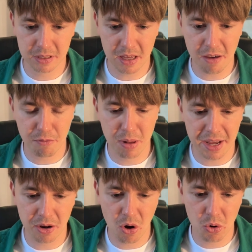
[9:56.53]
if
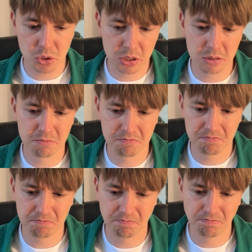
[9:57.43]
black goes
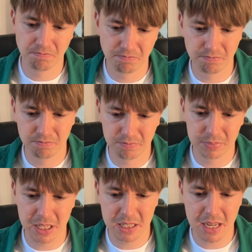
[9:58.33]

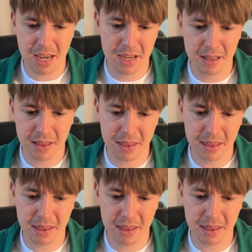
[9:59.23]
let's say,